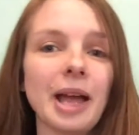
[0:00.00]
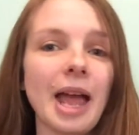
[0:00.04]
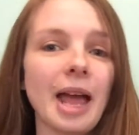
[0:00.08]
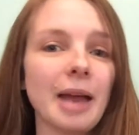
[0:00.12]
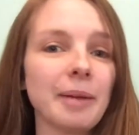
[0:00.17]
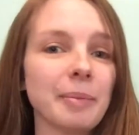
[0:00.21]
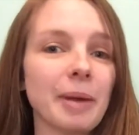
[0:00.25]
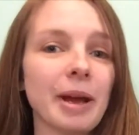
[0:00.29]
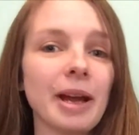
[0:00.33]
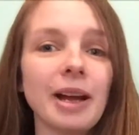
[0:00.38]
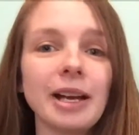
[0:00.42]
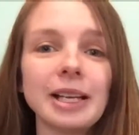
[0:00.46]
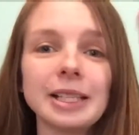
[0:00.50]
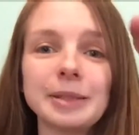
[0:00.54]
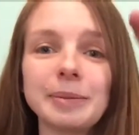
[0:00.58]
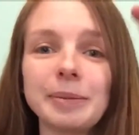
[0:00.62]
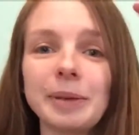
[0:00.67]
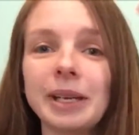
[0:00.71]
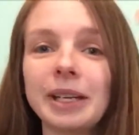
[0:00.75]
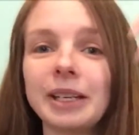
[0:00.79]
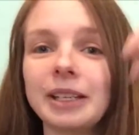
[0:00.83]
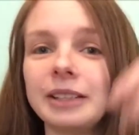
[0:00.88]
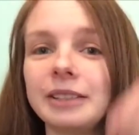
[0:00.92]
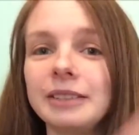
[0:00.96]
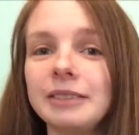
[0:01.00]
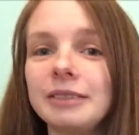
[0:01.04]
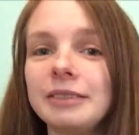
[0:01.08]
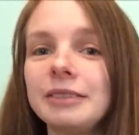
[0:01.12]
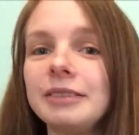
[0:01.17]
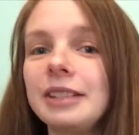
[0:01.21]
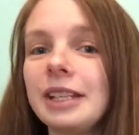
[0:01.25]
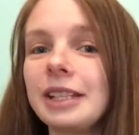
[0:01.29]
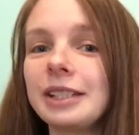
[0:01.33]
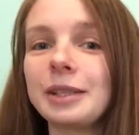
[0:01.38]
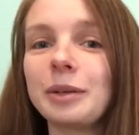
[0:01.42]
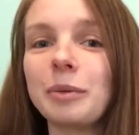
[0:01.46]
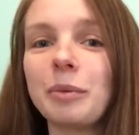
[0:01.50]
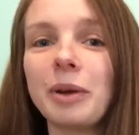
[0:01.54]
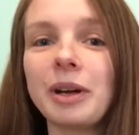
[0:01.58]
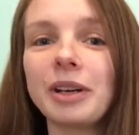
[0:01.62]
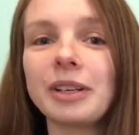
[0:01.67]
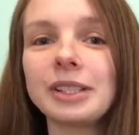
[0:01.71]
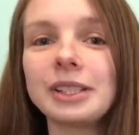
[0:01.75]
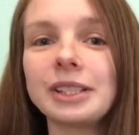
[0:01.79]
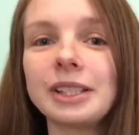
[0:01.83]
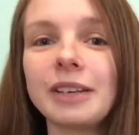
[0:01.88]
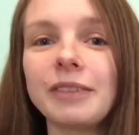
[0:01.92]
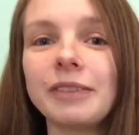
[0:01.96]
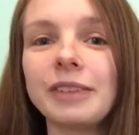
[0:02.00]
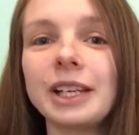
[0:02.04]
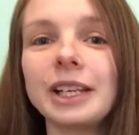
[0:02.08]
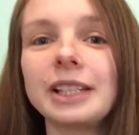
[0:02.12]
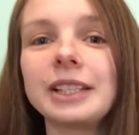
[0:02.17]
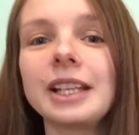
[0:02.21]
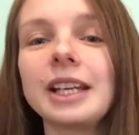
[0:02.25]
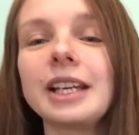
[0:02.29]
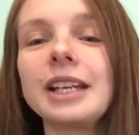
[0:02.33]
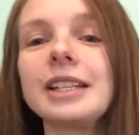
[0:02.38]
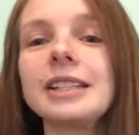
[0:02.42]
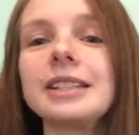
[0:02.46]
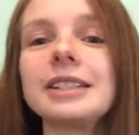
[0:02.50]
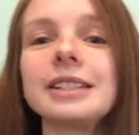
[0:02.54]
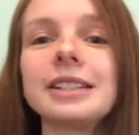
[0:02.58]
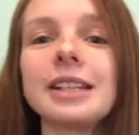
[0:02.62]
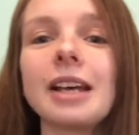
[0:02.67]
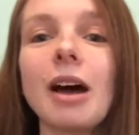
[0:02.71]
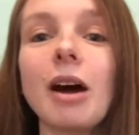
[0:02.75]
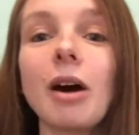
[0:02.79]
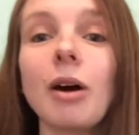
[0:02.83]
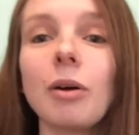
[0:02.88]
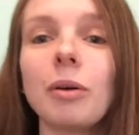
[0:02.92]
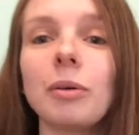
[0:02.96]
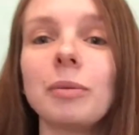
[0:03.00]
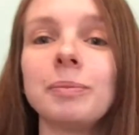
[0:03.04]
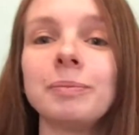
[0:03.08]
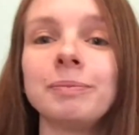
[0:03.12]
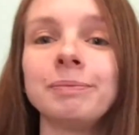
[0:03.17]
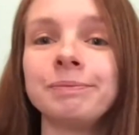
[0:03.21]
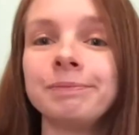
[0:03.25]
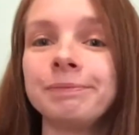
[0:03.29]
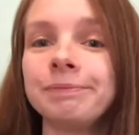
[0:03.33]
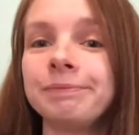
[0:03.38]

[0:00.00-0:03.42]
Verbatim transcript: And my husband doesn't wear stuff like this, so